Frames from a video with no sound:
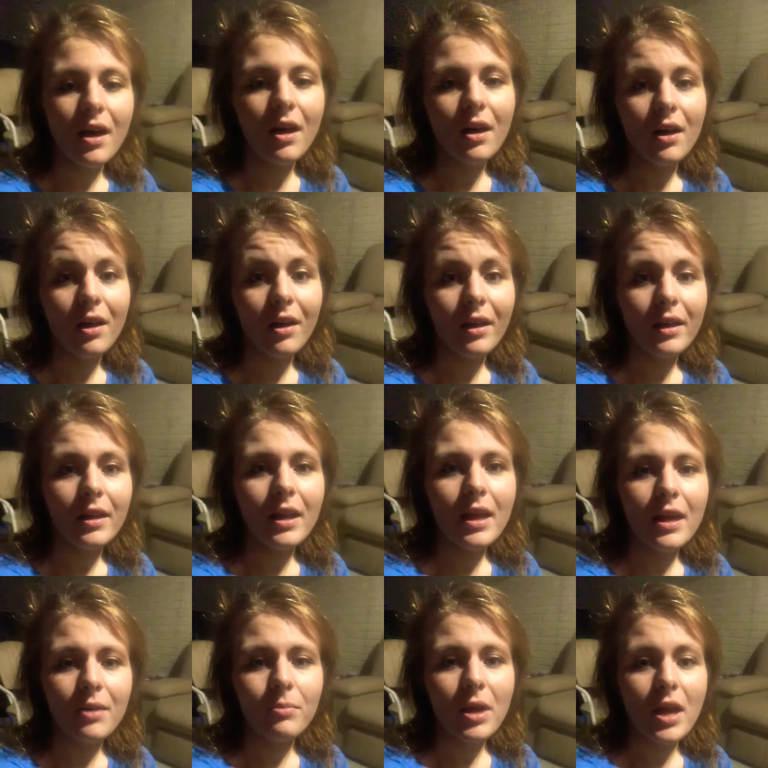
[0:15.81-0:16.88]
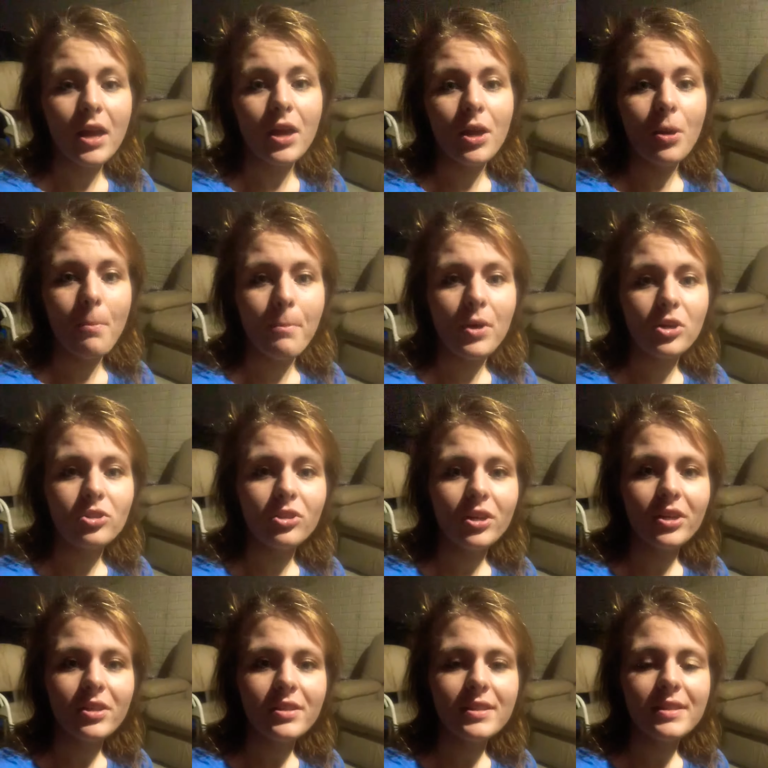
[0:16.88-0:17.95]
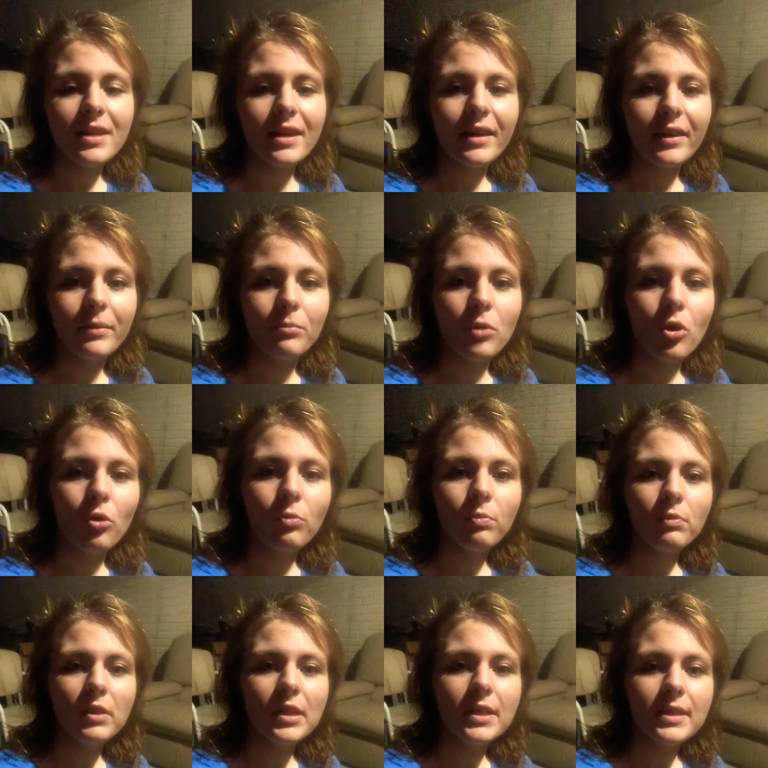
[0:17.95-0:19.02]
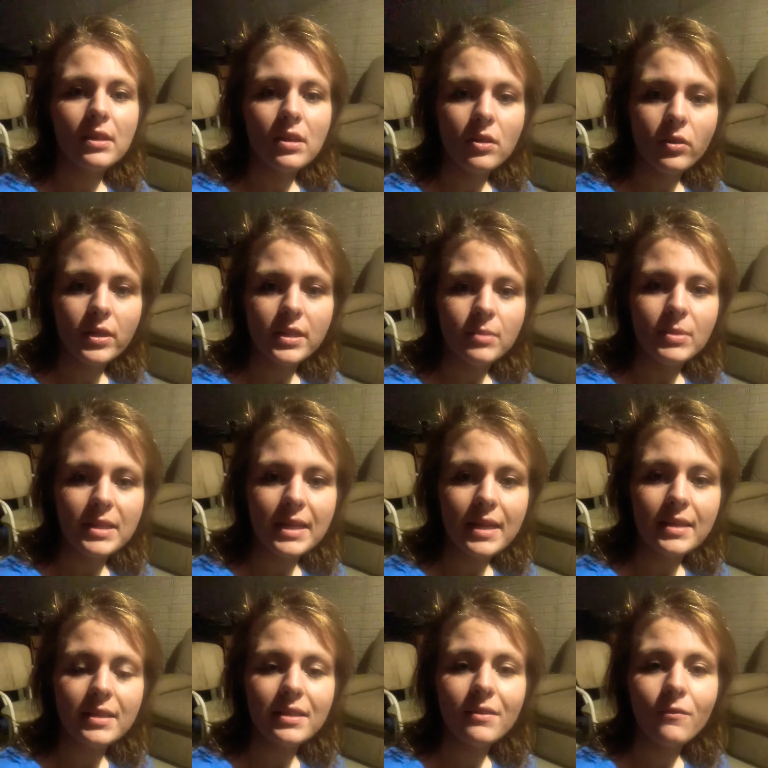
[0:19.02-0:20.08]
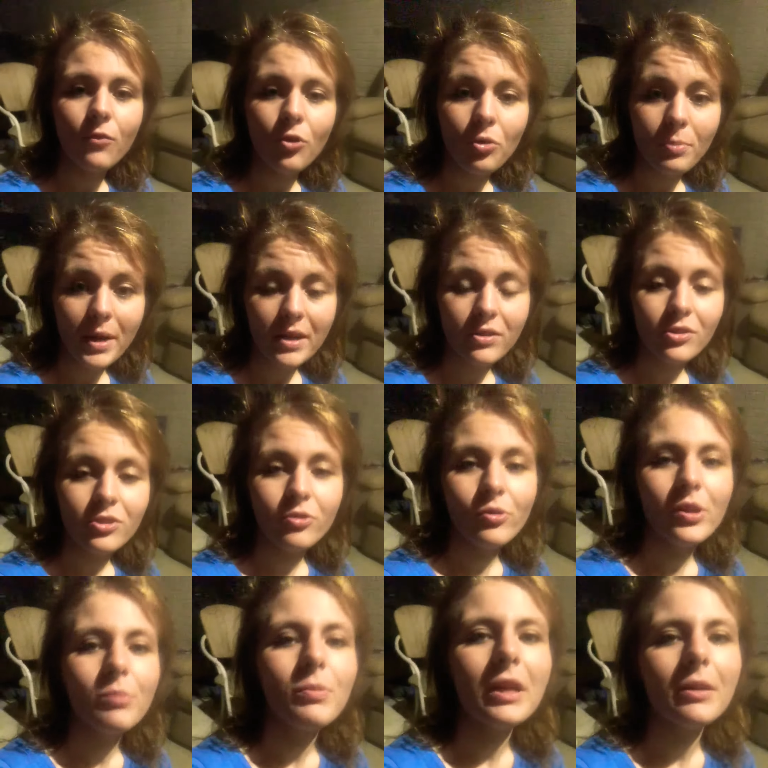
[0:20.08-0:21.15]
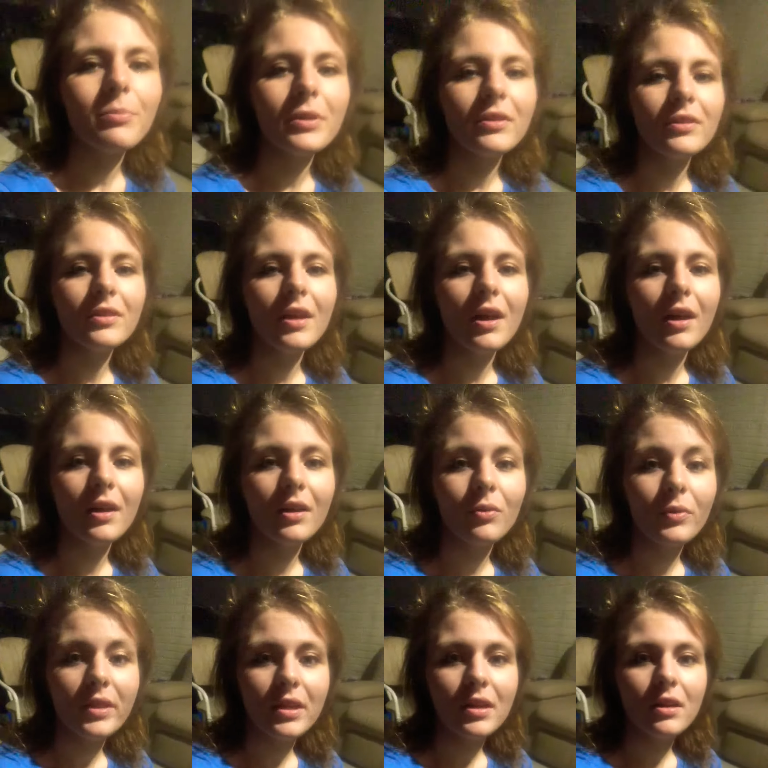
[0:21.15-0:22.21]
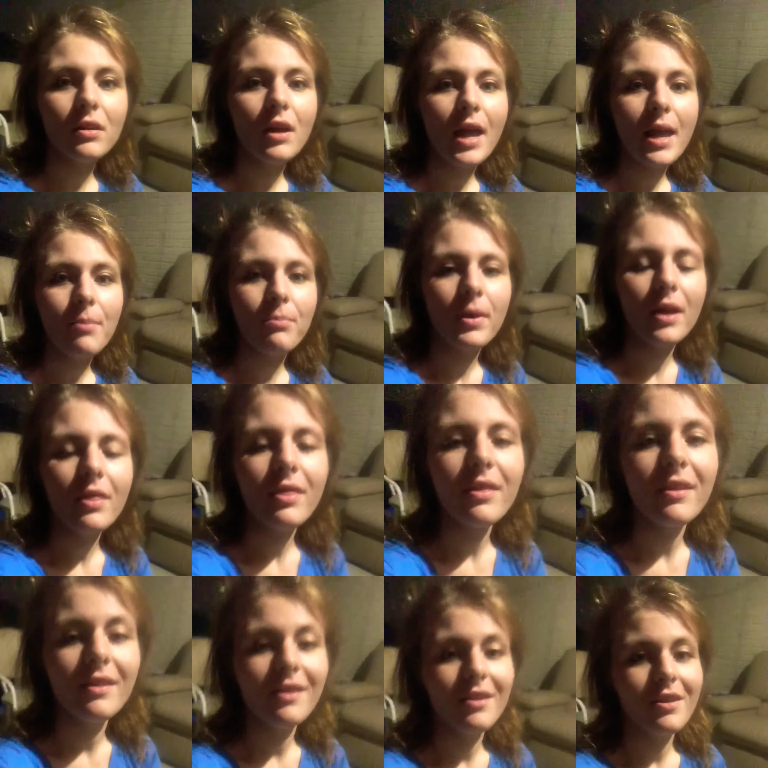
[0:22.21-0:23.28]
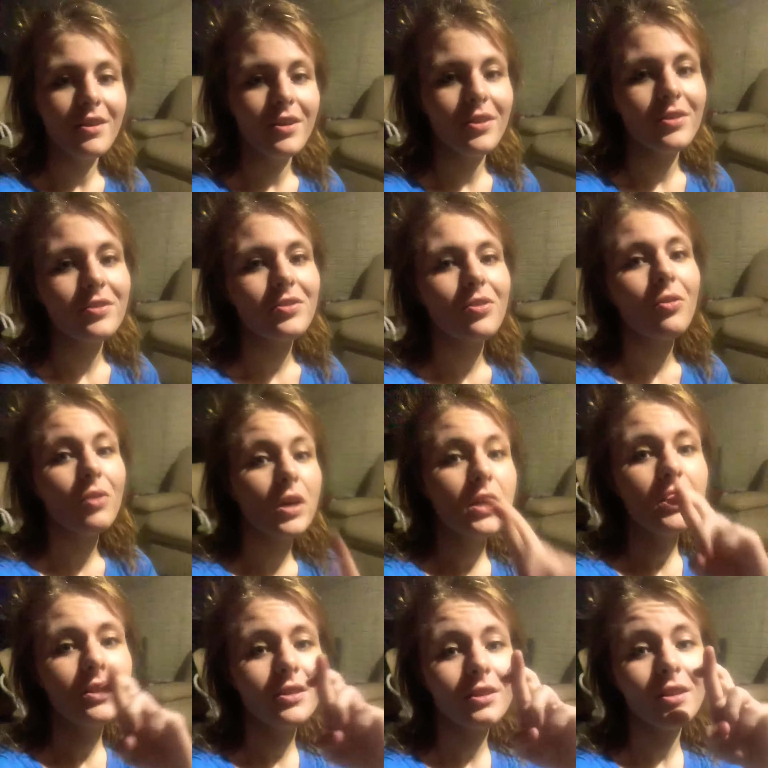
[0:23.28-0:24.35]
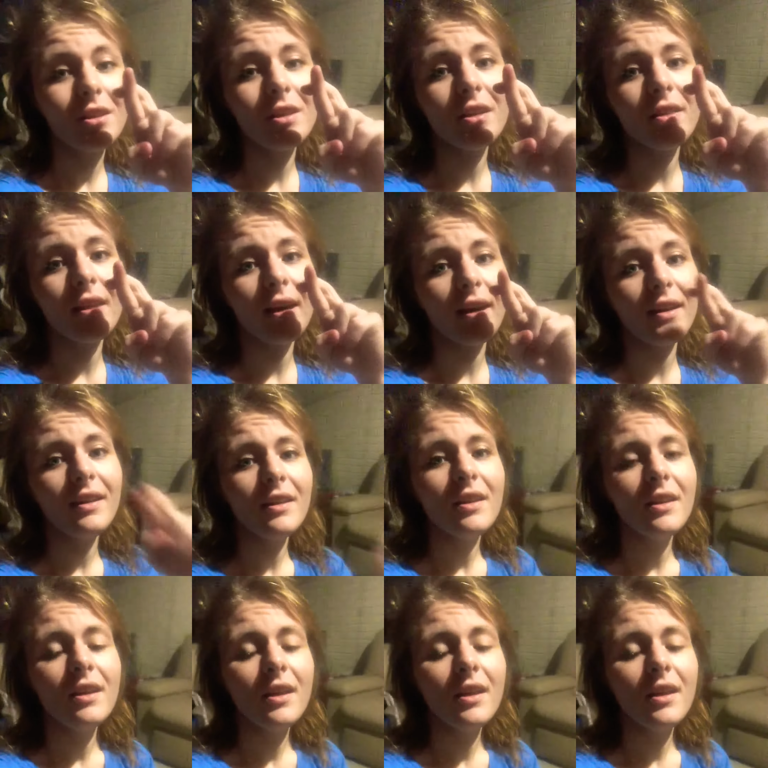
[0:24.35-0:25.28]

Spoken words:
I am a martial artist. I'm hopefully going to be testing for my 3rd degree black belt within a month. So good luck on that.